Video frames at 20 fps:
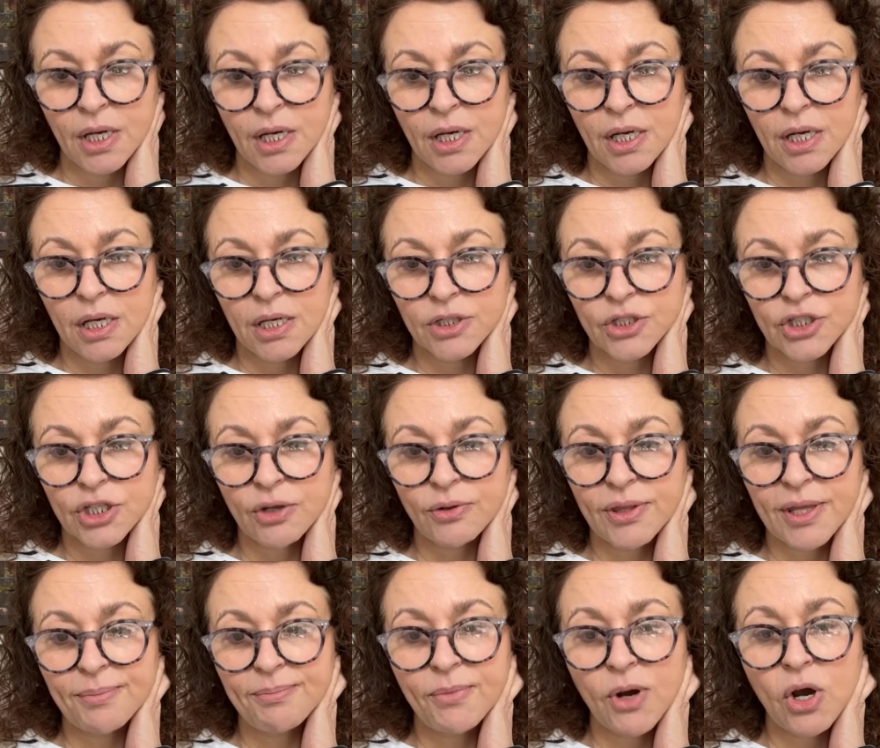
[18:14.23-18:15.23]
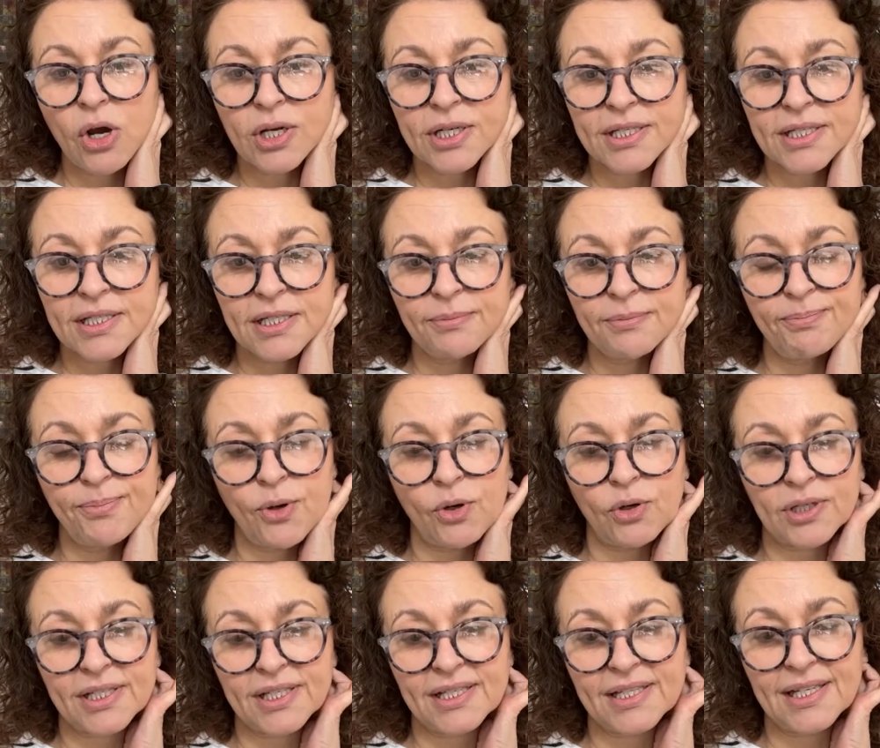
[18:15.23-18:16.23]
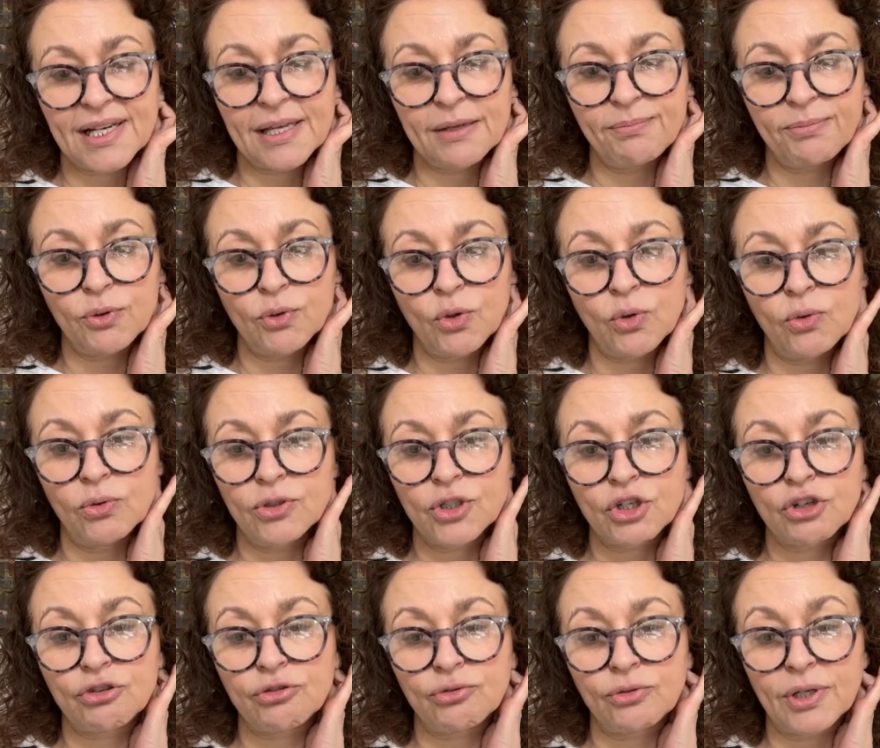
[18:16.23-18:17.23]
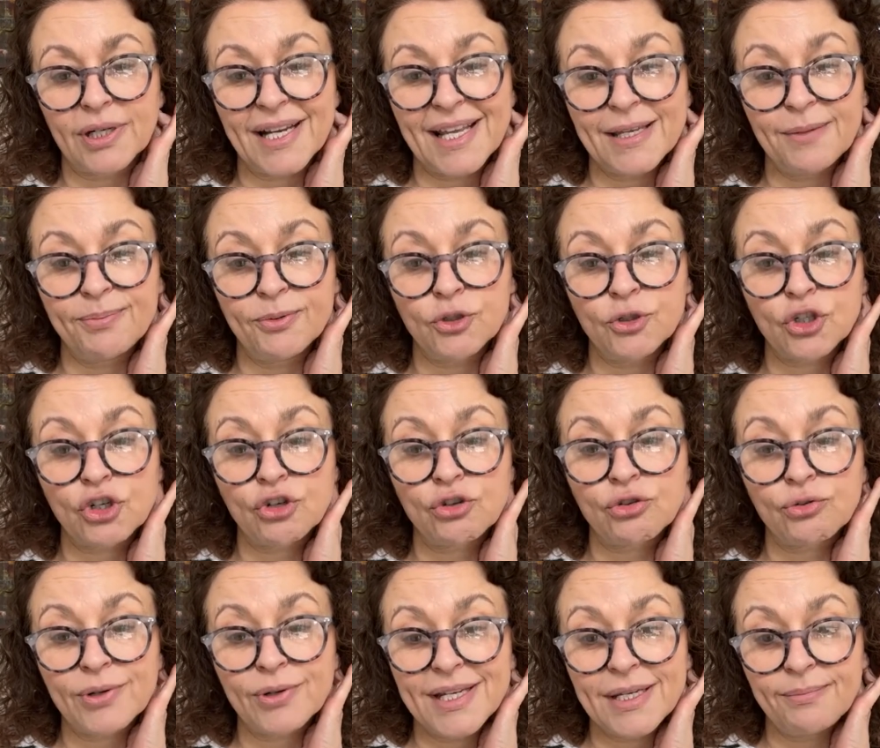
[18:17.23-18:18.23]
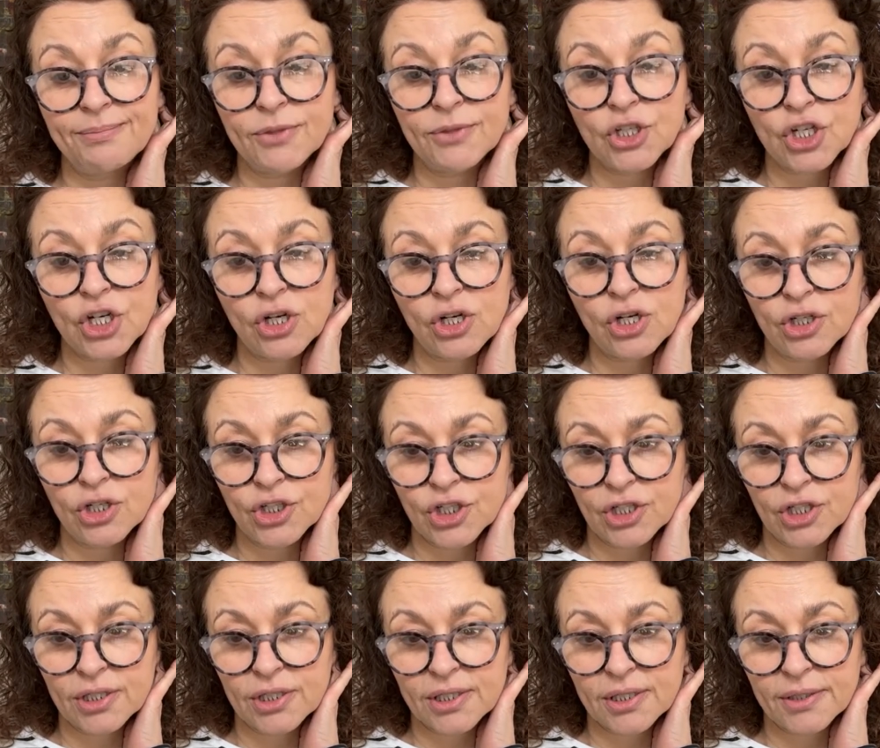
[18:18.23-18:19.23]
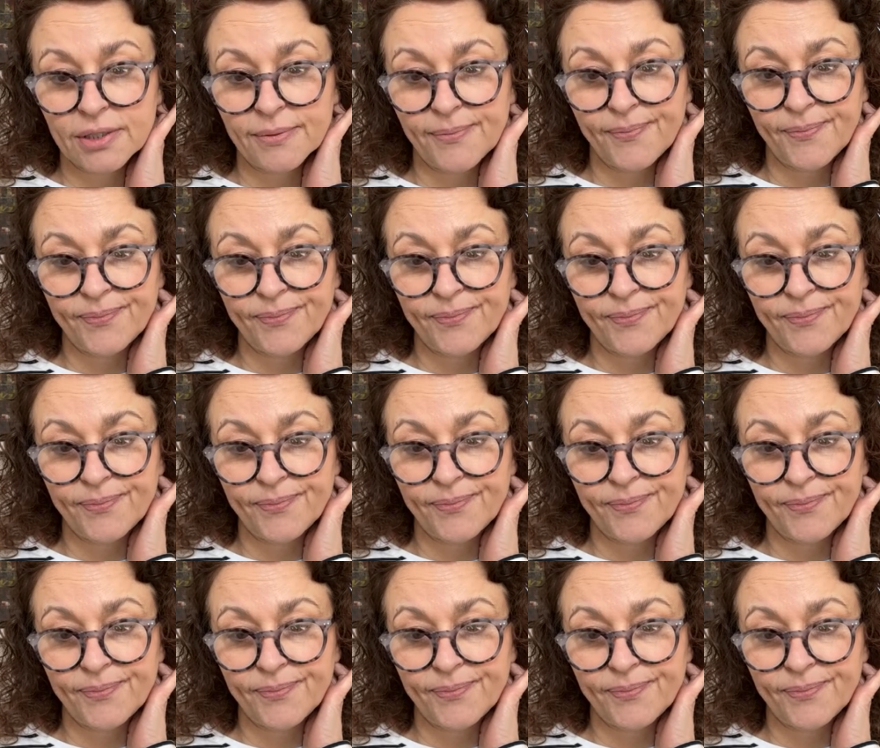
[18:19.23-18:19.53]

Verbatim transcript: Uh, so they're marketed in boxes labeled called cr labeled cream chargers